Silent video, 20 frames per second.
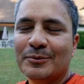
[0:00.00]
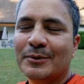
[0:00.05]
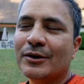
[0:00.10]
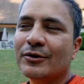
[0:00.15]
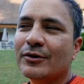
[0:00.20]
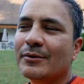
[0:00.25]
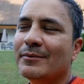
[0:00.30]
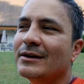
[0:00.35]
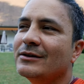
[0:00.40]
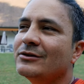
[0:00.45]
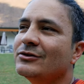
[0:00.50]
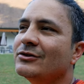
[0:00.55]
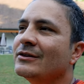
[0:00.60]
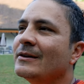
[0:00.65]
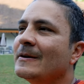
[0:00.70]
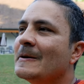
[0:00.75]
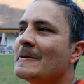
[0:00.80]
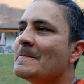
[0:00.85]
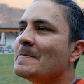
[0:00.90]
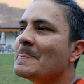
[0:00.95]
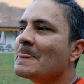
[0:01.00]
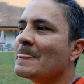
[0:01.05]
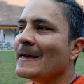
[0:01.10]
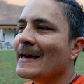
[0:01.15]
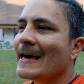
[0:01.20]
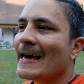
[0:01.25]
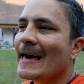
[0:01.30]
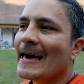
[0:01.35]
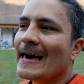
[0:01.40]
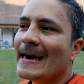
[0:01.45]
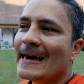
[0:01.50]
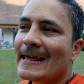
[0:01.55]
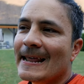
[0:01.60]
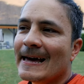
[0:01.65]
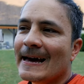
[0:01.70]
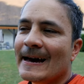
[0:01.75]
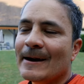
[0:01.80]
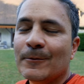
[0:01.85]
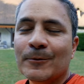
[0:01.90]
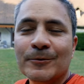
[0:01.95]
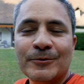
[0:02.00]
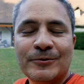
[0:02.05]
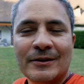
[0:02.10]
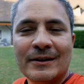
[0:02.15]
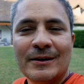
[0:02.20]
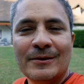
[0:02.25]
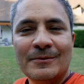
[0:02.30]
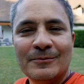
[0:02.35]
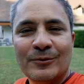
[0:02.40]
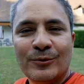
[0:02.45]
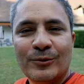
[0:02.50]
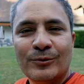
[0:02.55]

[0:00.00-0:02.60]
pilgrimage, and we'll see.